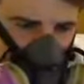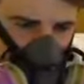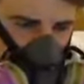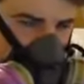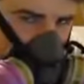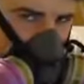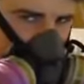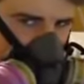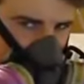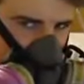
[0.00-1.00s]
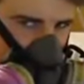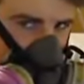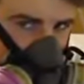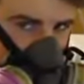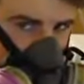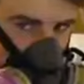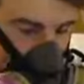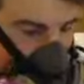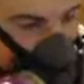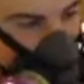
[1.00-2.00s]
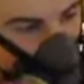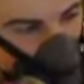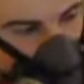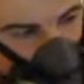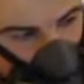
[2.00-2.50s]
What's the last musical? I own